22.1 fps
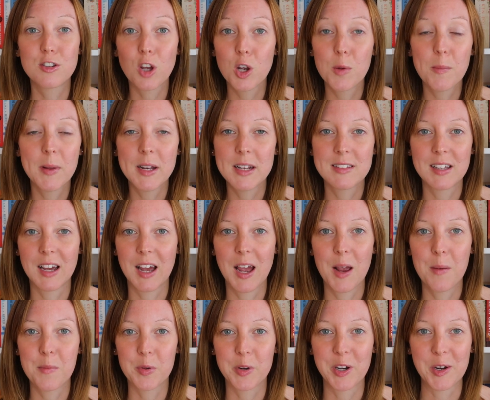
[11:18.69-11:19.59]
So many
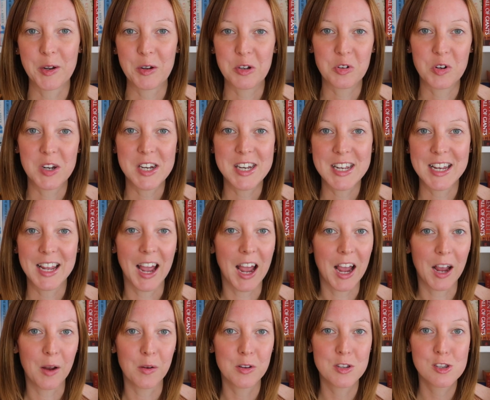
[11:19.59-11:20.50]
times when I was reading it,
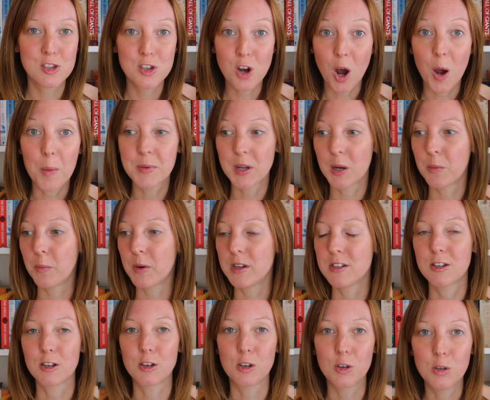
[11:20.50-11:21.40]
I stopped and
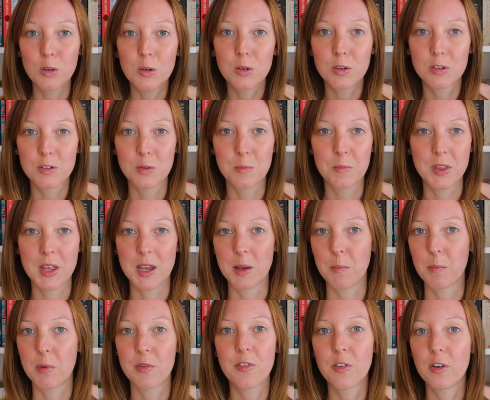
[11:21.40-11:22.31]
went to Google
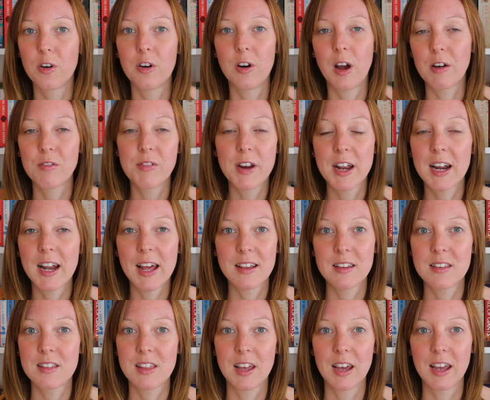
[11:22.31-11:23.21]
something before I
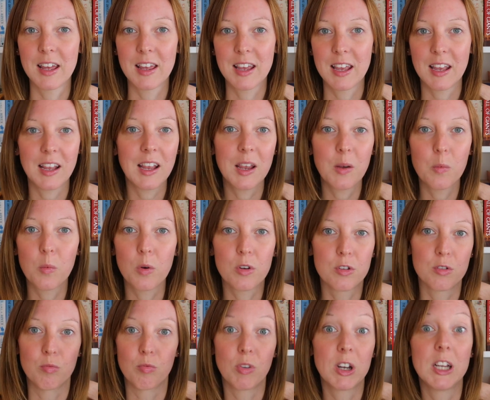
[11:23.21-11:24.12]
realised that it
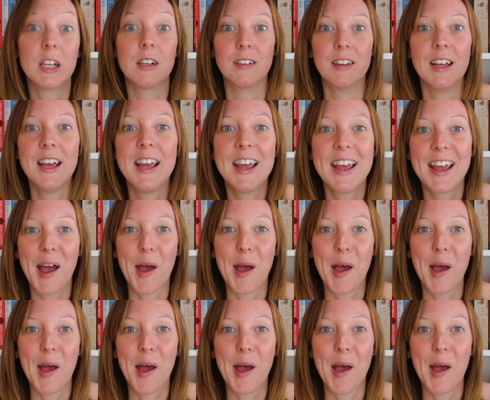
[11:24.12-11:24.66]
wasn't real,